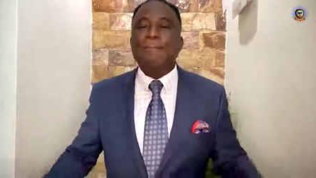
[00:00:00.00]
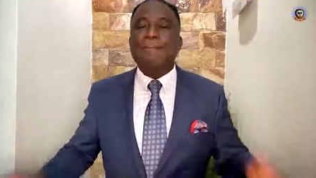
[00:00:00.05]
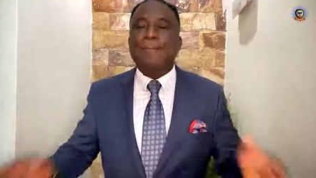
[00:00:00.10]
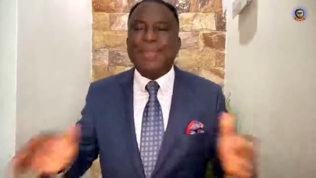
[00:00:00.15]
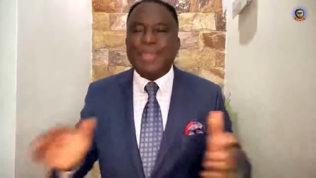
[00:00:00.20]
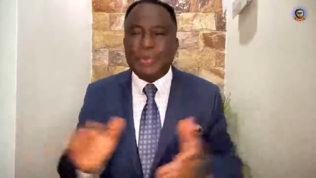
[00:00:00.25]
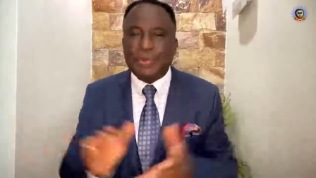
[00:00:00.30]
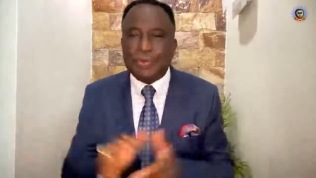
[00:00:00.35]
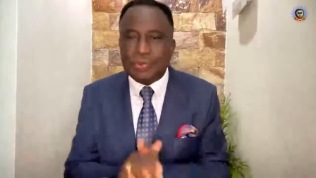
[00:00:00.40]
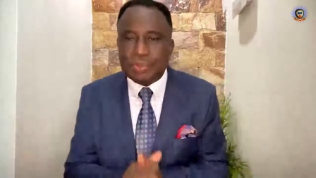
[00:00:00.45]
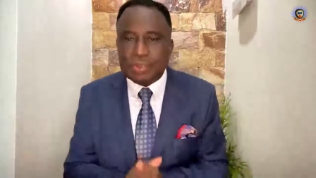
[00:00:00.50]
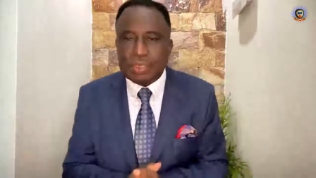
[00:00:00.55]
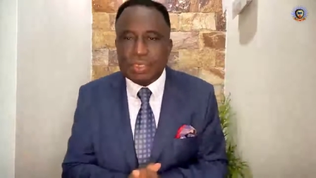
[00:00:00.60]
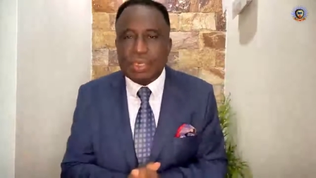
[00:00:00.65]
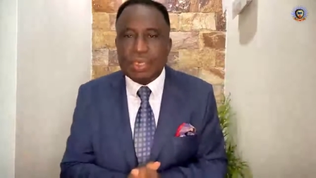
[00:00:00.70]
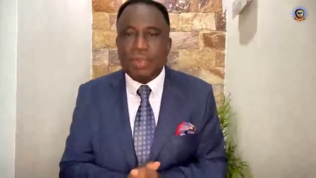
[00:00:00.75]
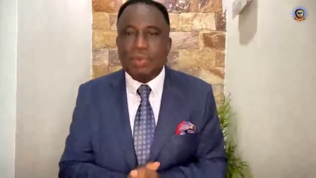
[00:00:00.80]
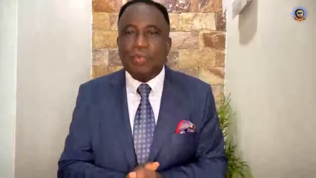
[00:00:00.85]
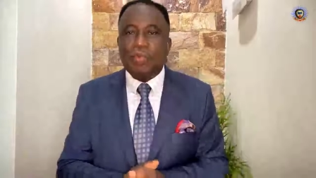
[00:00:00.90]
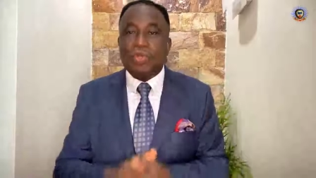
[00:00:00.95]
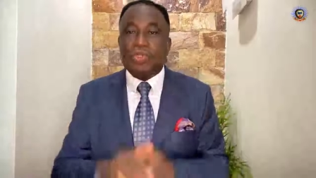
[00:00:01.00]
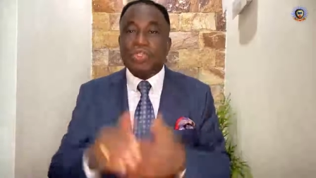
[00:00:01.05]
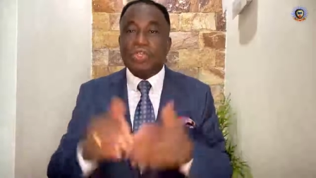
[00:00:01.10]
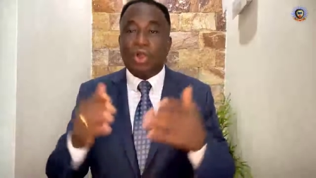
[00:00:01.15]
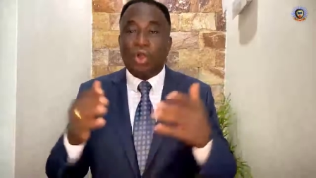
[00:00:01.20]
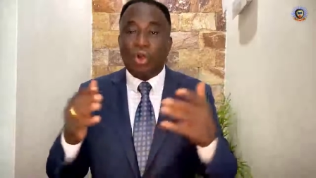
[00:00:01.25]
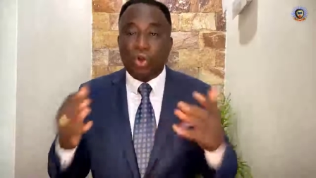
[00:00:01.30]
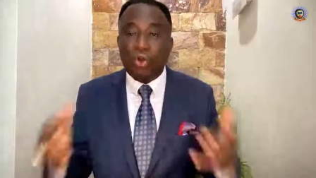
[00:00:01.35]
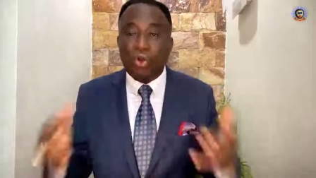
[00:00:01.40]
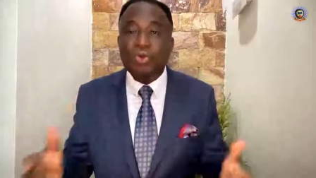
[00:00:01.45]
Build with
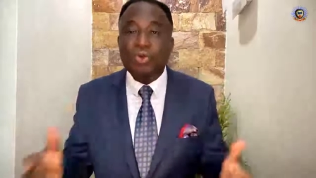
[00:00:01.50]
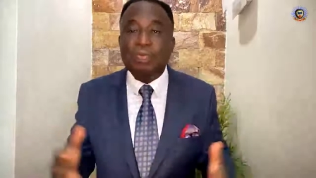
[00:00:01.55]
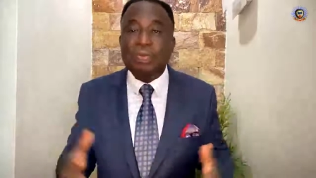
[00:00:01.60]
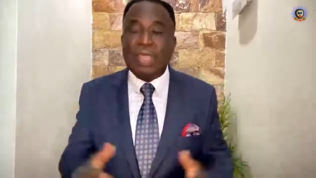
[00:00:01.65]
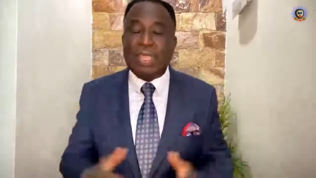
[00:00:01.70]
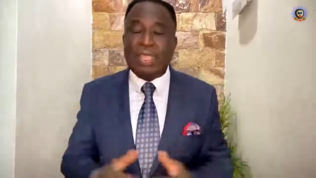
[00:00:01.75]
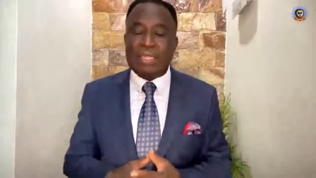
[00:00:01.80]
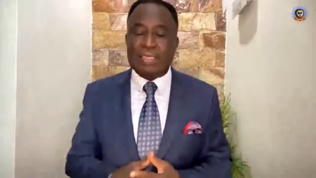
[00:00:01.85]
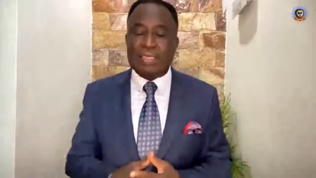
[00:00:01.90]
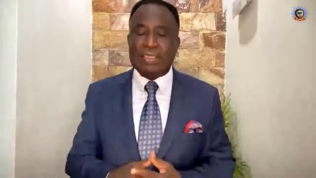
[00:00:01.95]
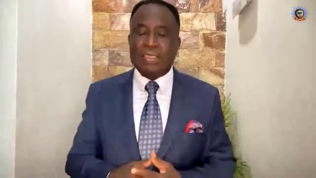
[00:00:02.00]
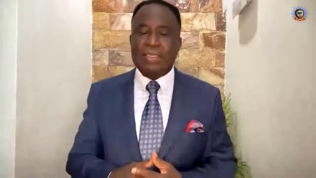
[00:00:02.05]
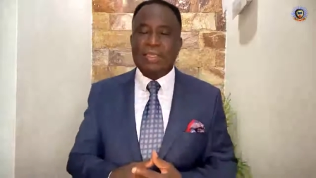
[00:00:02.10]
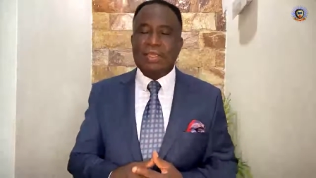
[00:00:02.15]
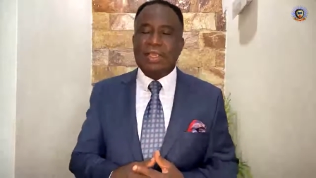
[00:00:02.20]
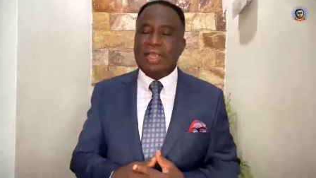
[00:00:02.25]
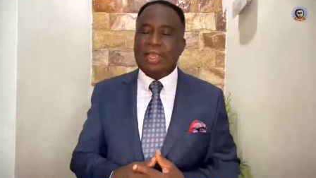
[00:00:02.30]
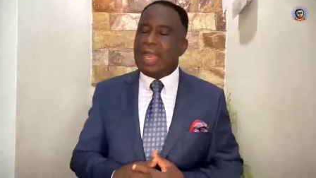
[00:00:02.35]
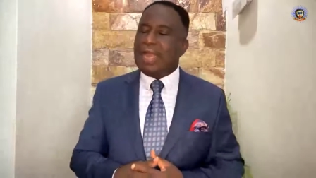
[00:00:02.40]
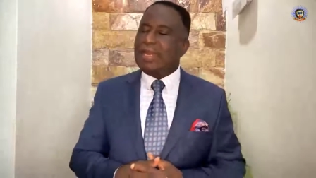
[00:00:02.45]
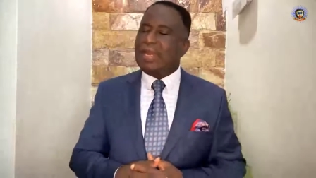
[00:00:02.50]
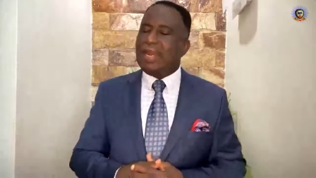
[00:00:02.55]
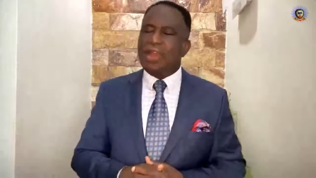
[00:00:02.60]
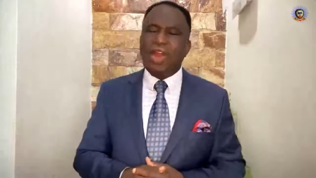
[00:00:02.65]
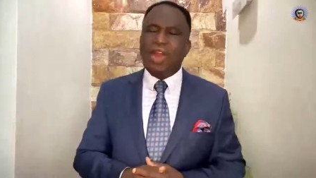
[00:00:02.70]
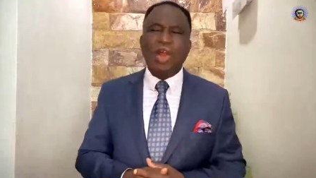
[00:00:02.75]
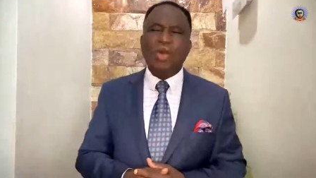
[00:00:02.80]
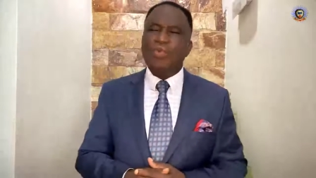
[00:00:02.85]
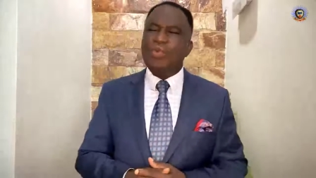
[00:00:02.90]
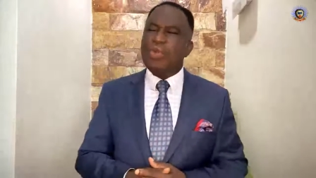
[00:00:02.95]
your own means. And the
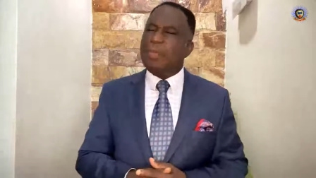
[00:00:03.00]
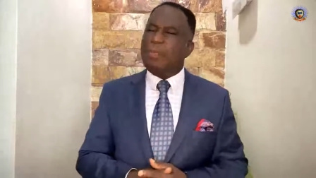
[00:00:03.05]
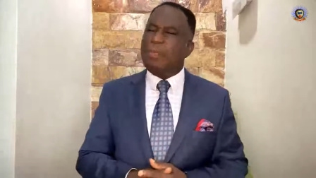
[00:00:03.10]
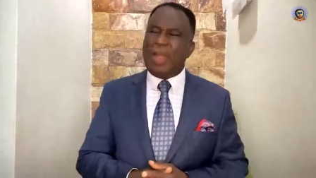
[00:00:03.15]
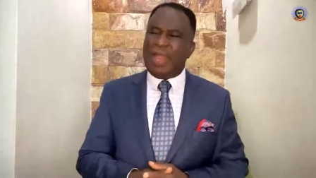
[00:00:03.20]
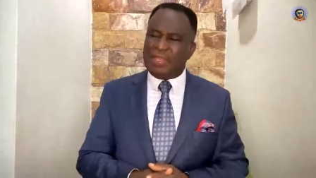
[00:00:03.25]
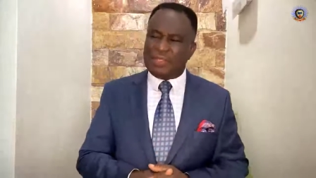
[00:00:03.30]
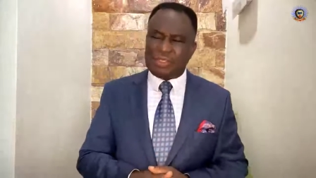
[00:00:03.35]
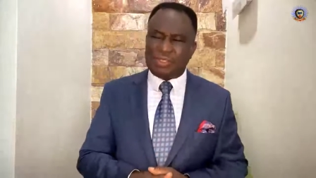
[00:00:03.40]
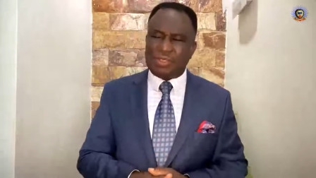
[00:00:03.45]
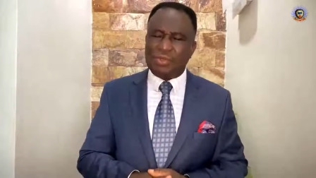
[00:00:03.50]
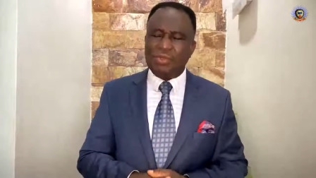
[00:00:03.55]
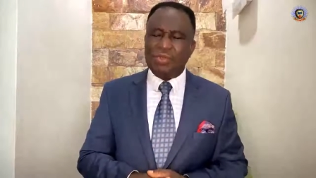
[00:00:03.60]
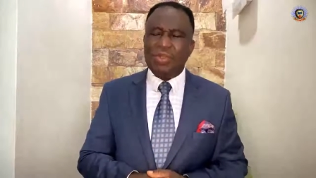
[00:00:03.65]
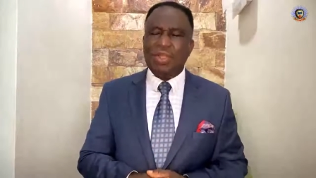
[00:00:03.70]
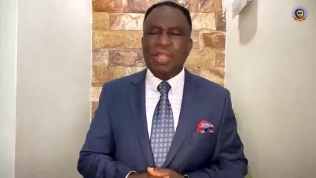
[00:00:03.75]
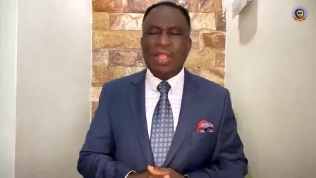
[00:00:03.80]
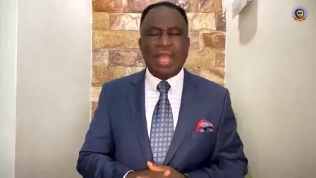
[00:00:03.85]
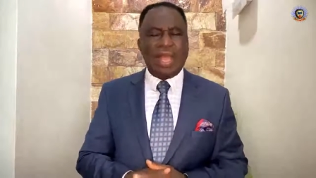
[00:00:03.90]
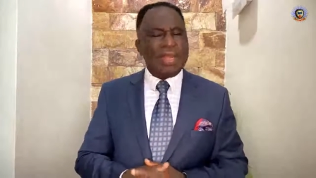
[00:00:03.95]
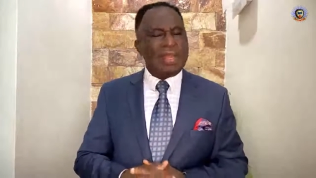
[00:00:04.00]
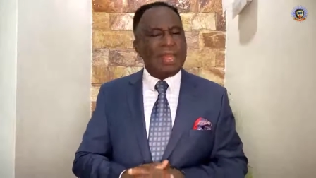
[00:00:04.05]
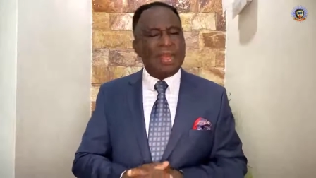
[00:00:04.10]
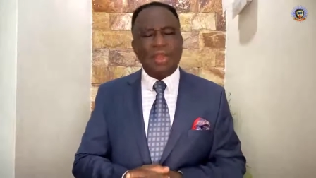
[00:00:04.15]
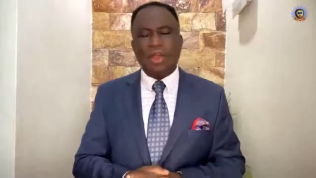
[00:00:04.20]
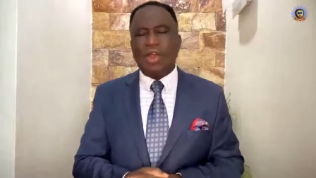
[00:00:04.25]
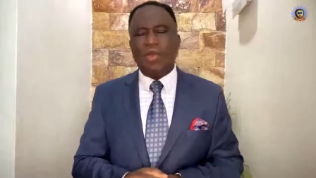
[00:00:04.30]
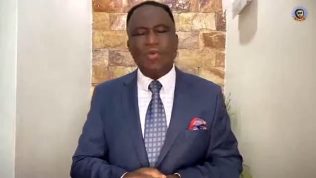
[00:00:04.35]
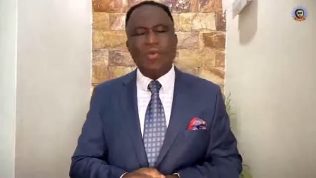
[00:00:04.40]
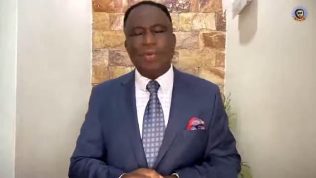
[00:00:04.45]
Lord will bless you and the
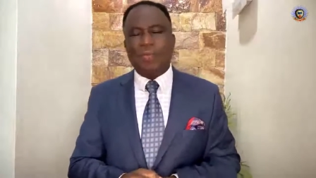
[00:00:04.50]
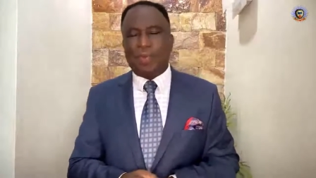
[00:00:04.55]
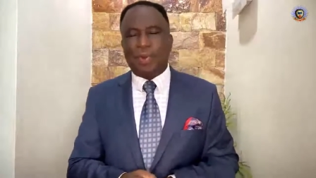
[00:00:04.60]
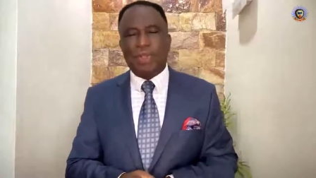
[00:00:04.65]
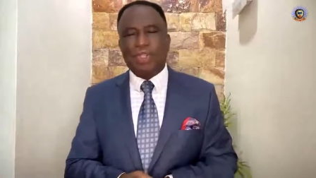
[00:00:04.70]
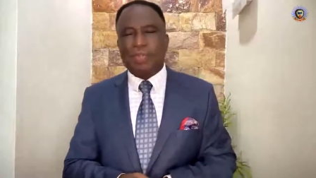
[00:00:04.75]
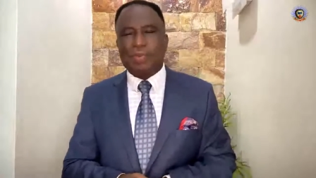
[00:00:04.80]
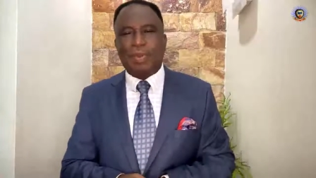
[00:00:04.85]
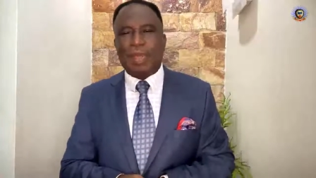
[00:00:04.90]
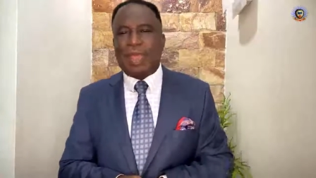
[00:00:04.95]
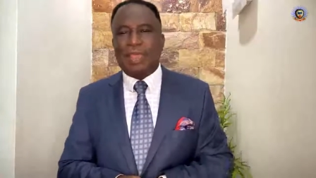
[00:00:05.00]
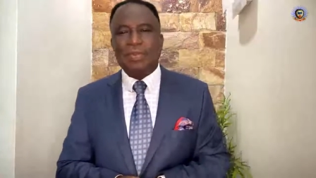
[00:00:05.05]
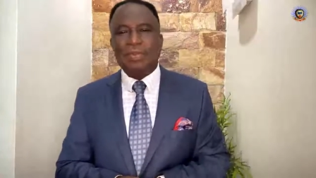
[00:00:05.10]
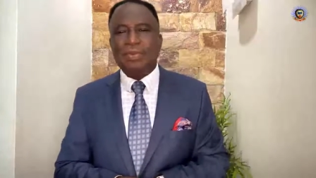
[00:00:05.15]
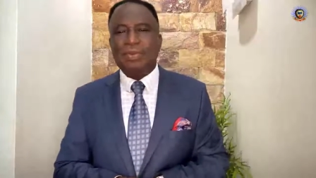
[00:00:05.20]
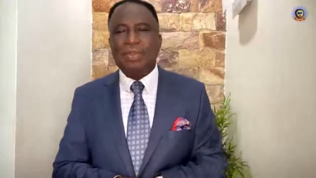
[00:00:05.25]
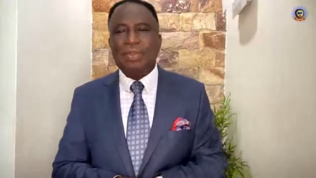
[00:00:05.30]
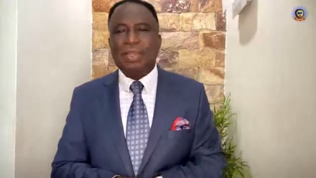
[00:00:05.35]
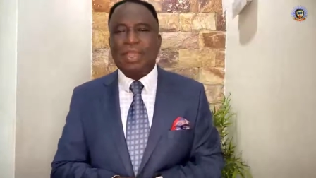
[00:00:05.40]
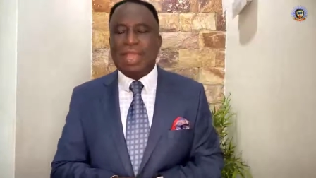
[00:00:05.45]
Lord will prosper you.